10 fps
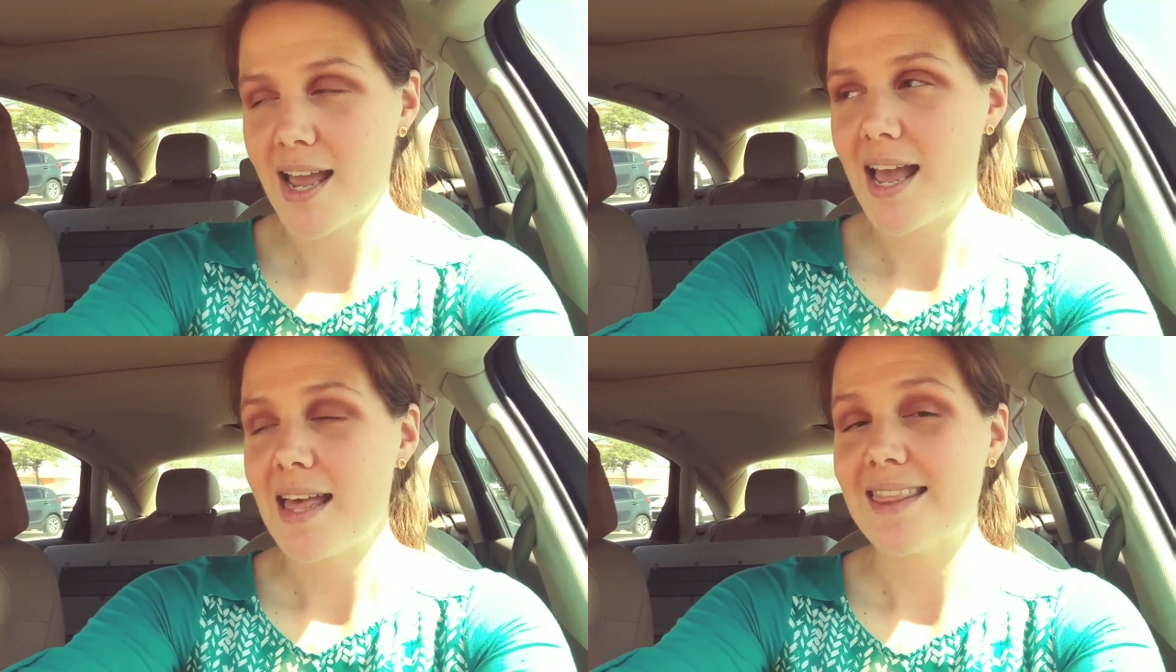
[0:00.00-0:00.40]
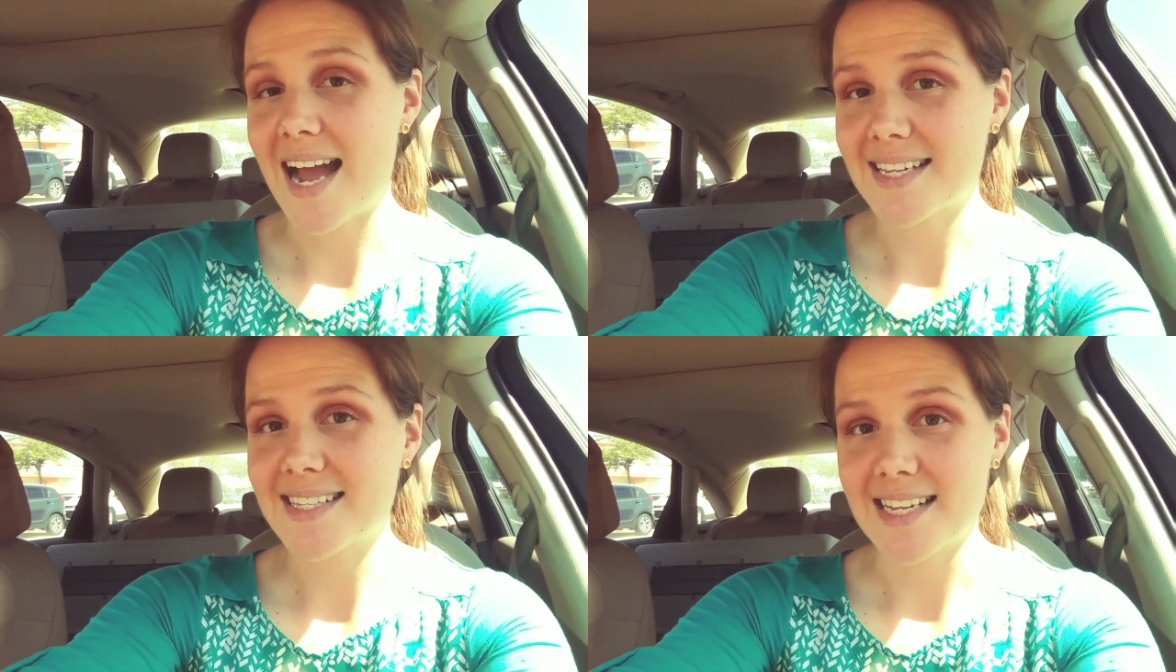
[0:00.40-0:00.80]

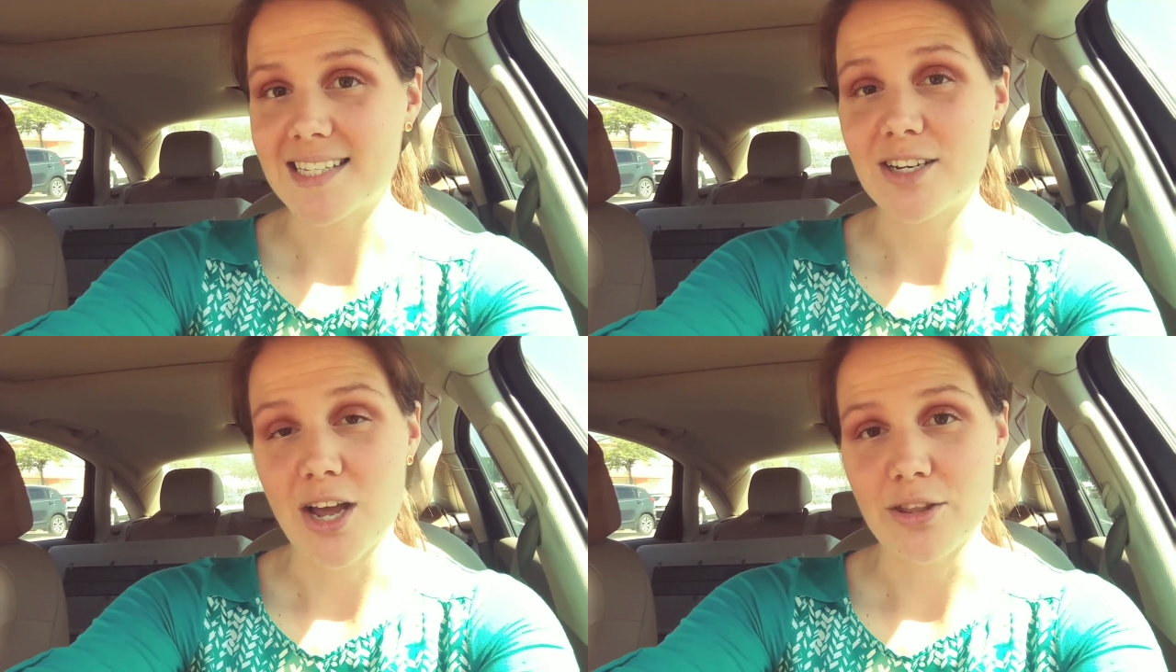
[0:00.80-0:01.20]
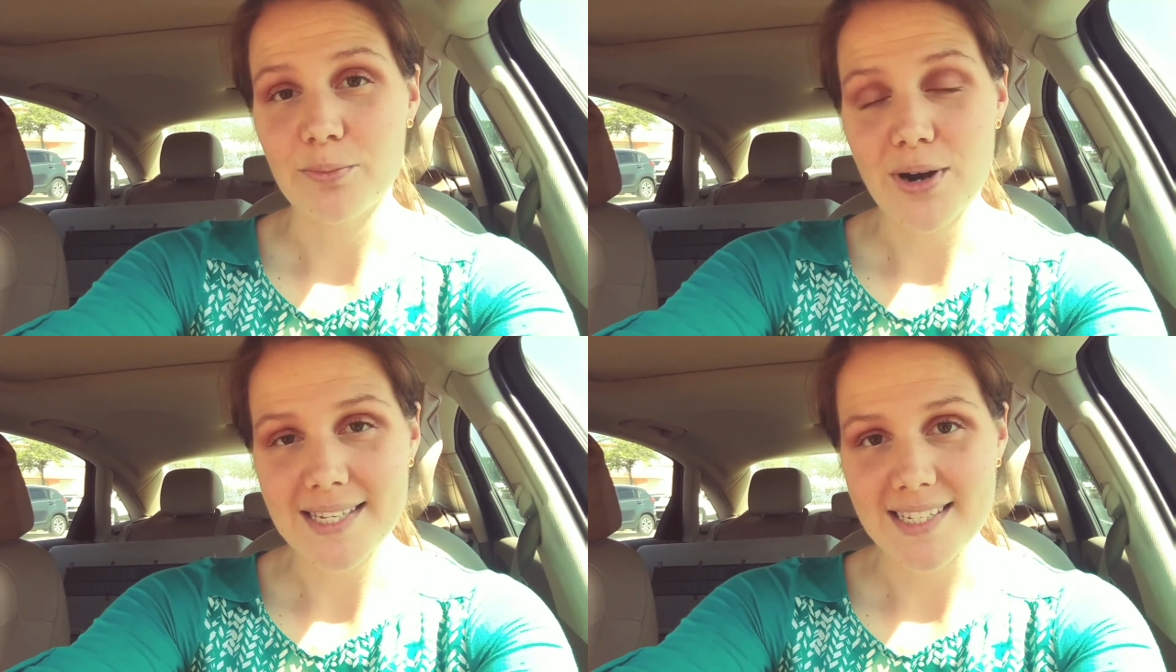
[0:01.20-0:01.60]
that sets another
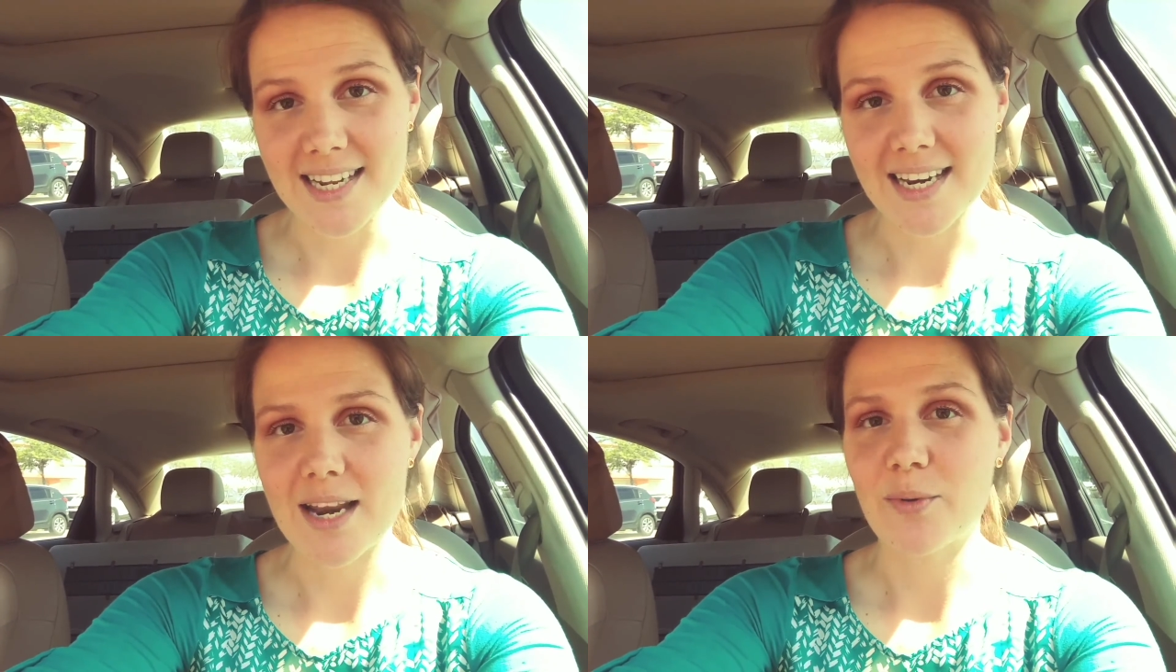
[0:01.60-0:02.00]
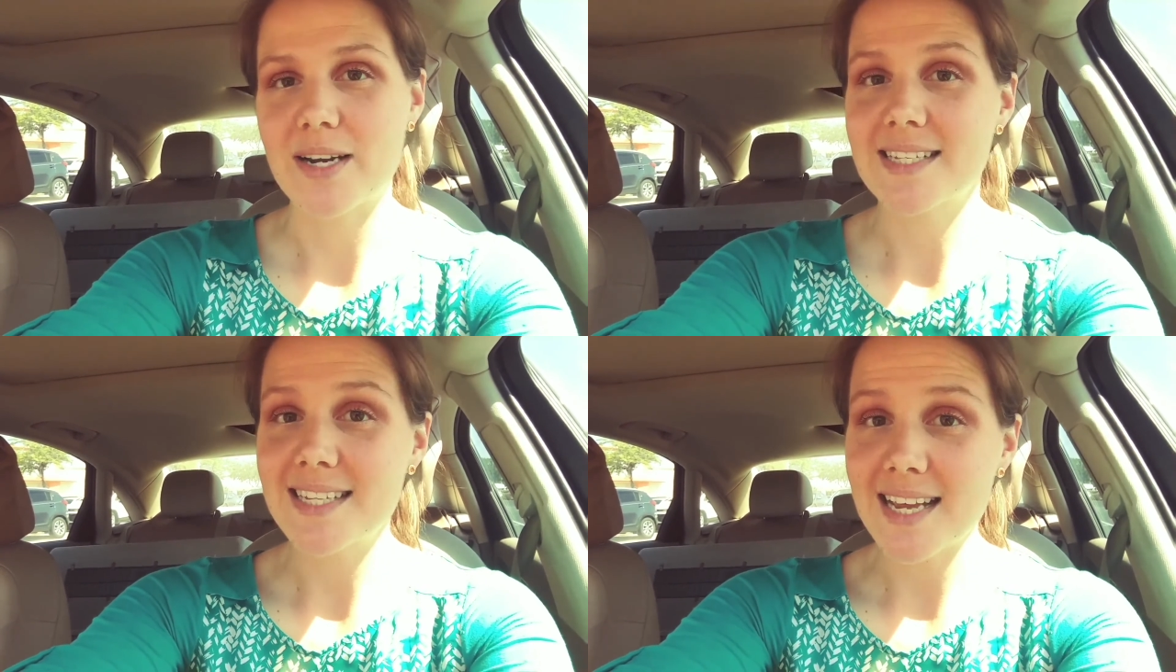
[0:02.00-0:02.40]
precedent. And what
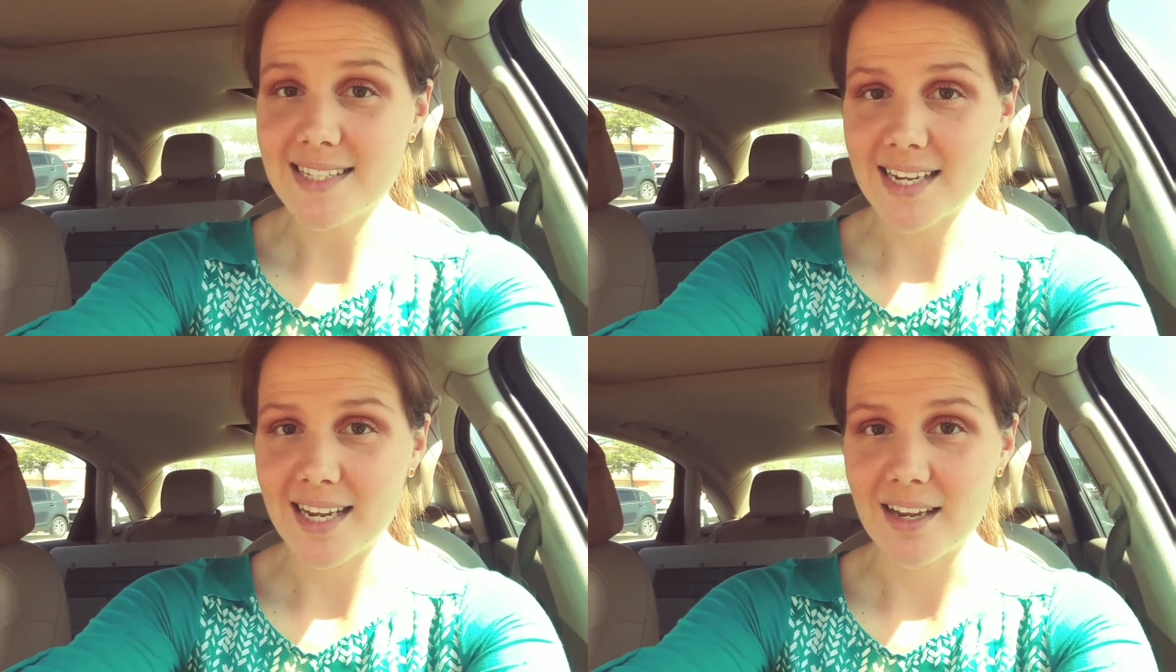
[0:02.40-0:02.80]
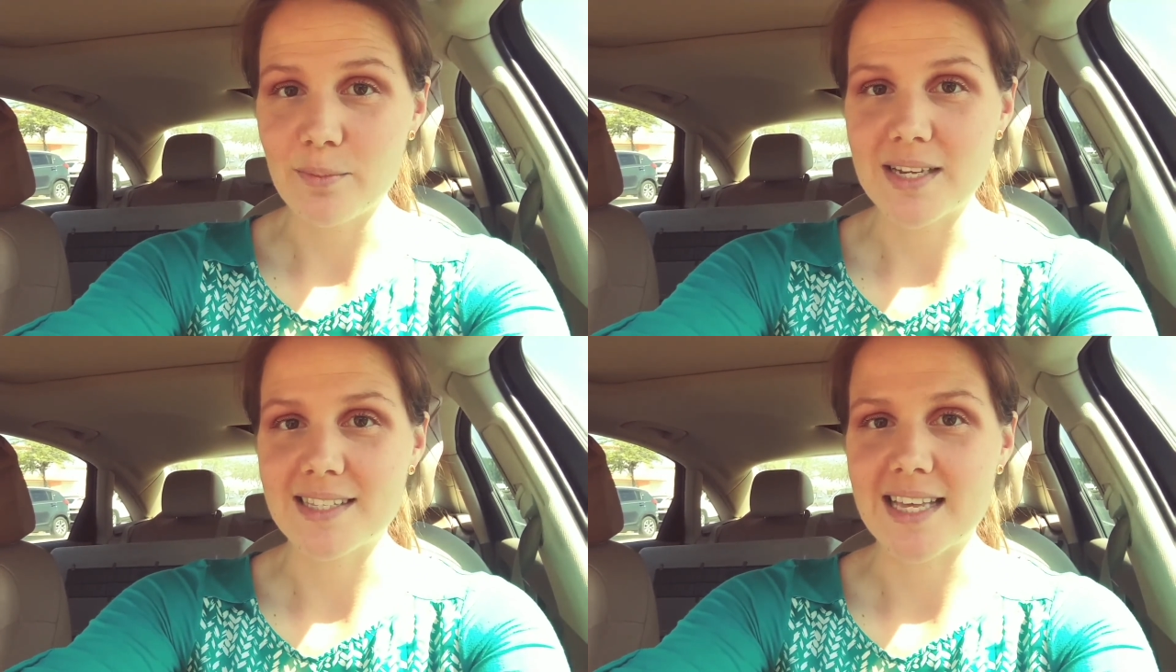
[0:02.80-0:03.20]
it says to
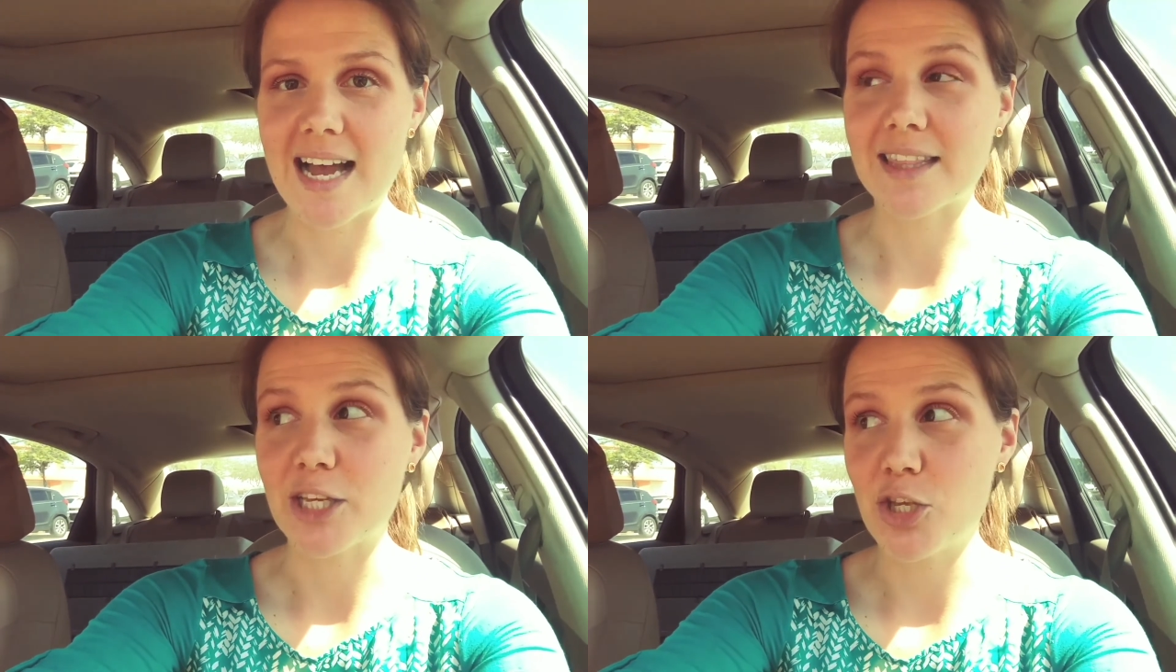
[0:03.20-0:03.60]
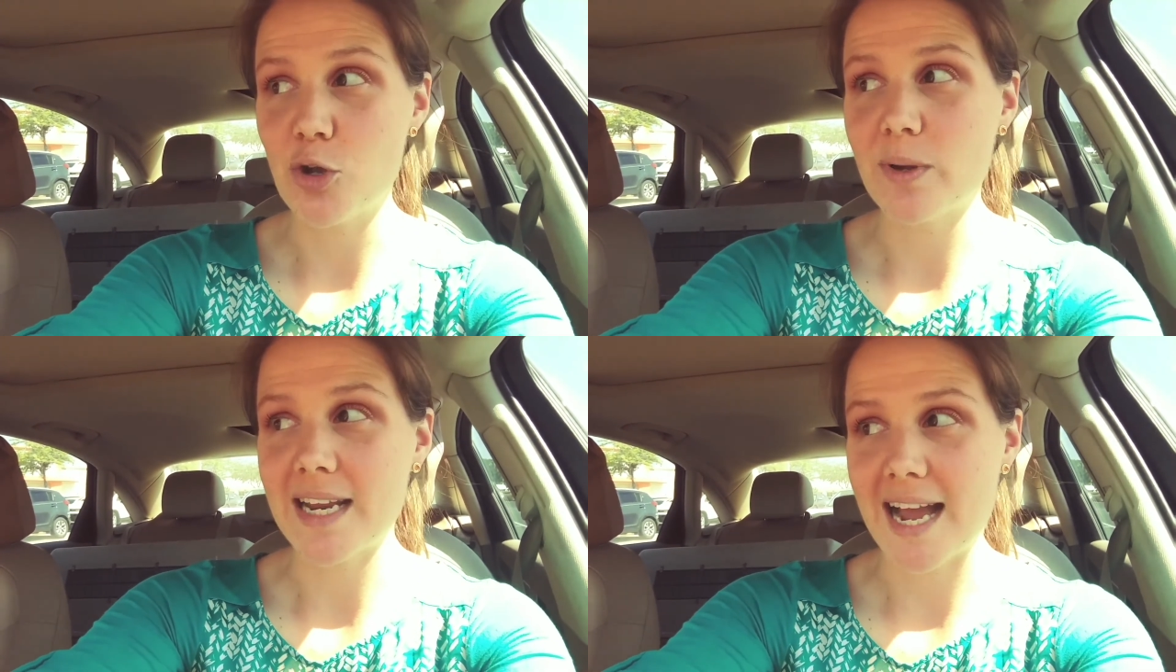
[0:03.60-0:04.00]
him is that the
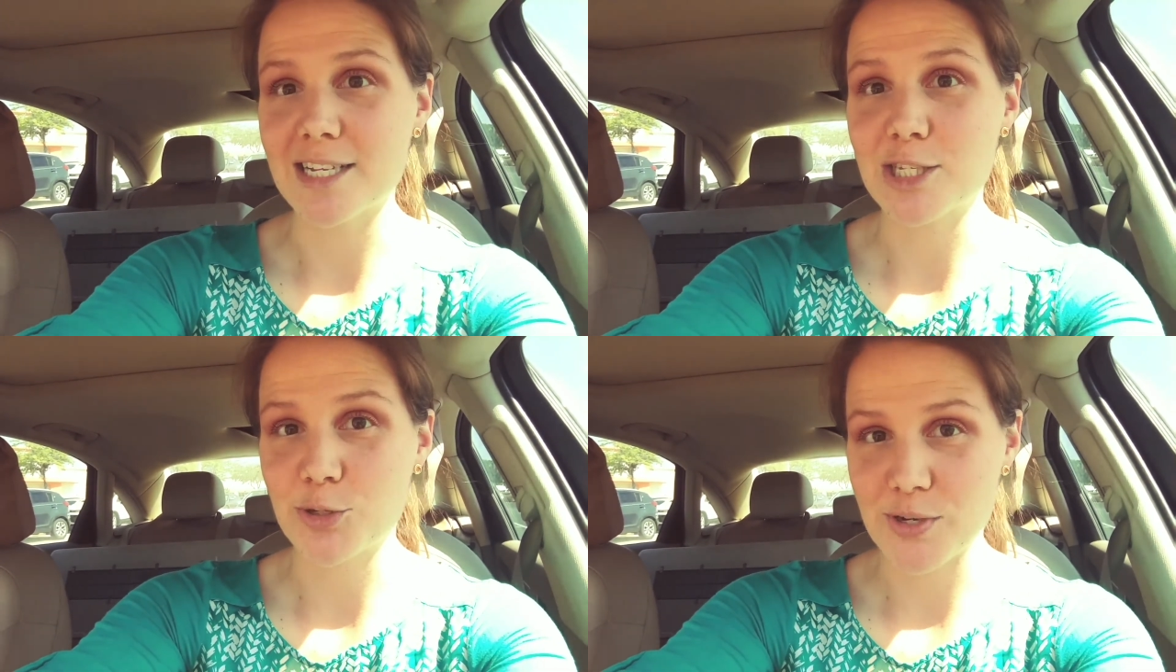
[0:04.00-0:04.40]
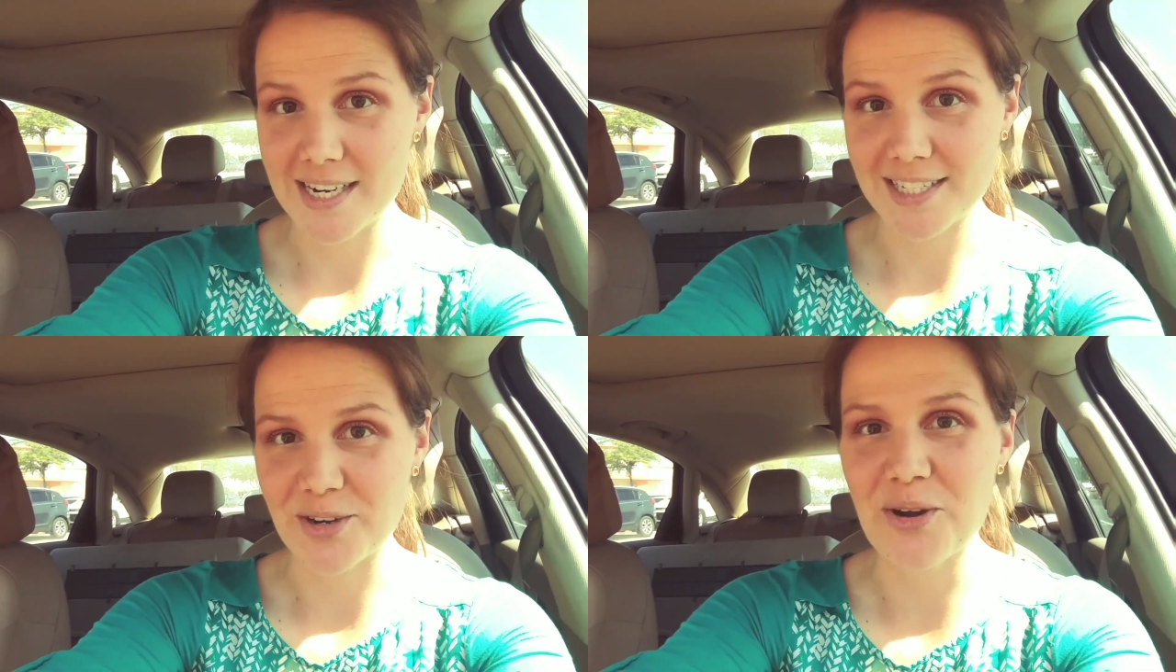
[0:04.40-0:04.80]
human has treats.